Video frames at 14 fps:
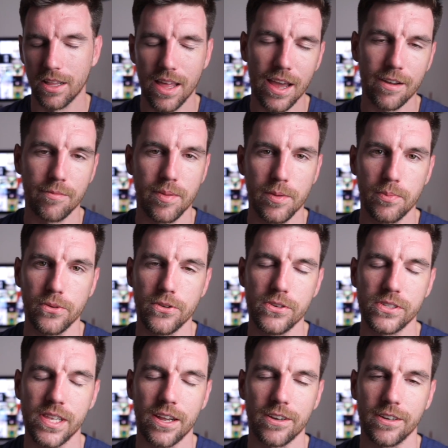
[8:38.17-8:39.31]
A lot of people
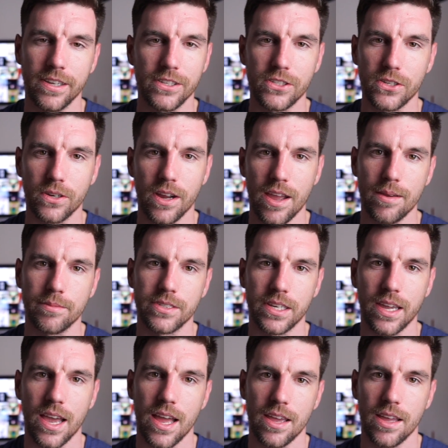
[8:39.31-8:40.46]
use that on Instagram to
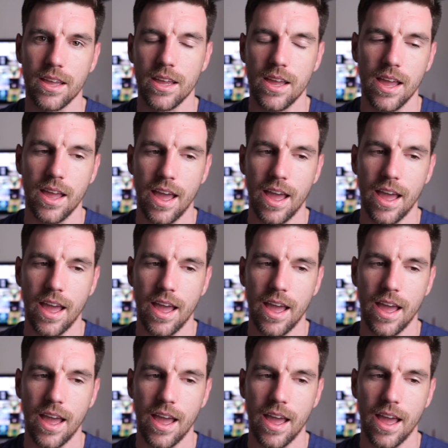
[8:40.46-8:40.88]
kind of